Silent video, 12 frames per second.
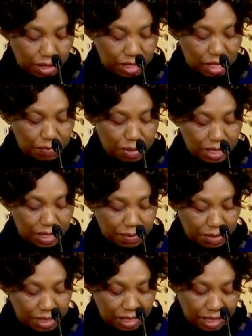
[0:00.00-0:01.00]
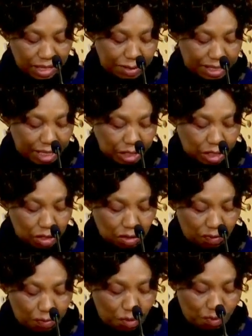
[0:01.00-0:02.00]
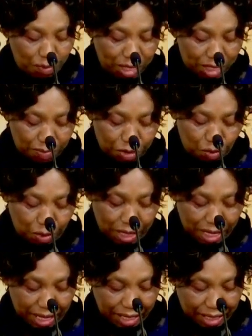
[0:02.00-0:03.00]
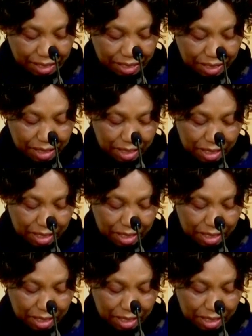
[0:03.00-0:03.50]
There will be limitations of movements between learners.